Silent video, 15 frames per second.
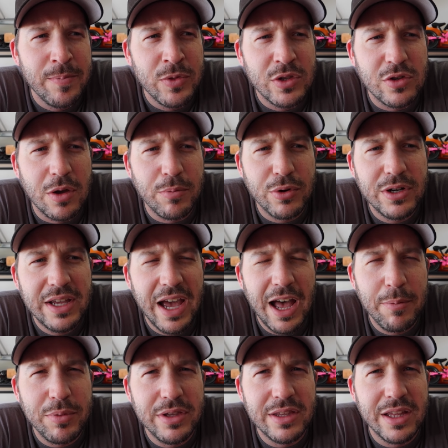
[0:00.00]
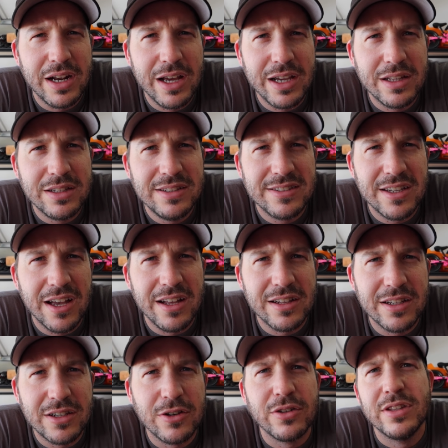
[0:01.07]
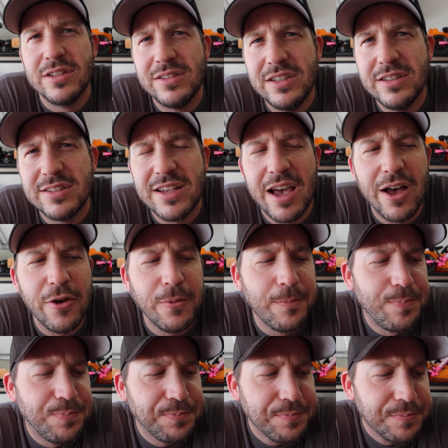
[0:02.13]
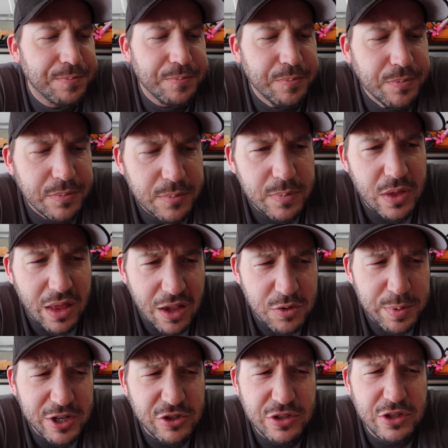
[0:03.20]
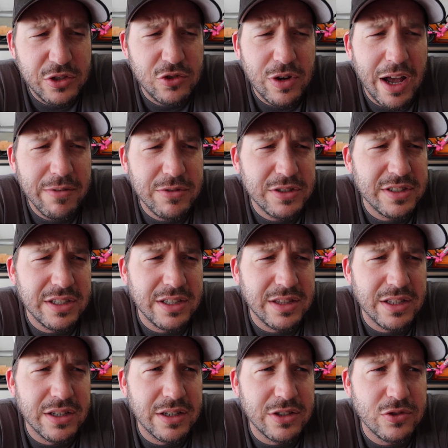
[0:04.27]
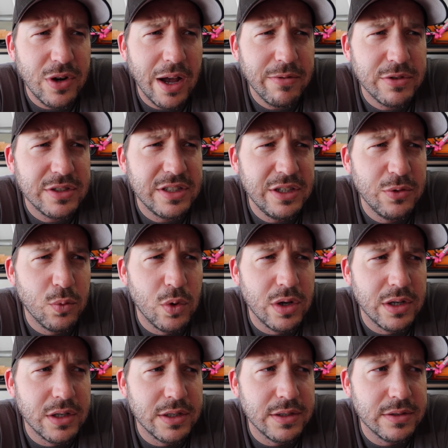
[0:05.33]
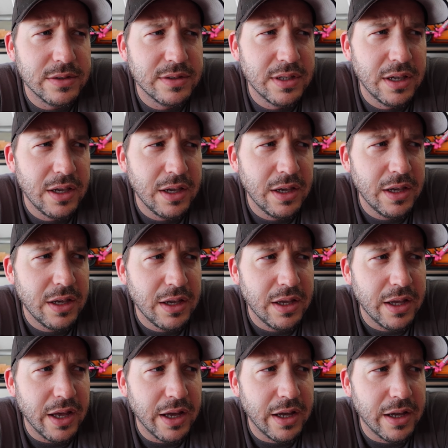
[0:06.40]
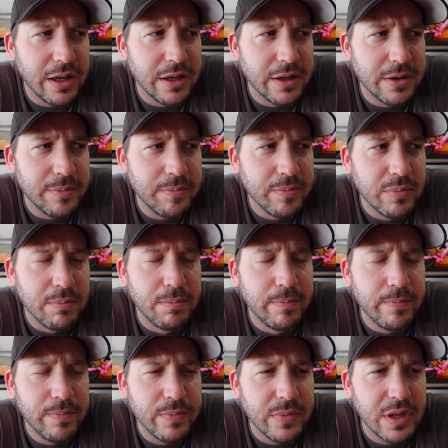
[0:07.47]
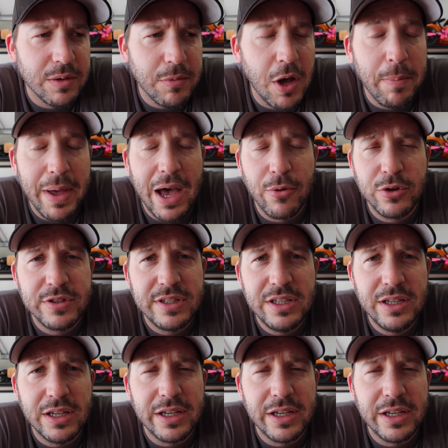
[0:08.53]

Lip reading: So I'm pretty happy that I at least got like all the seats out, especially the driver's seat. The driver's seat was a power seat,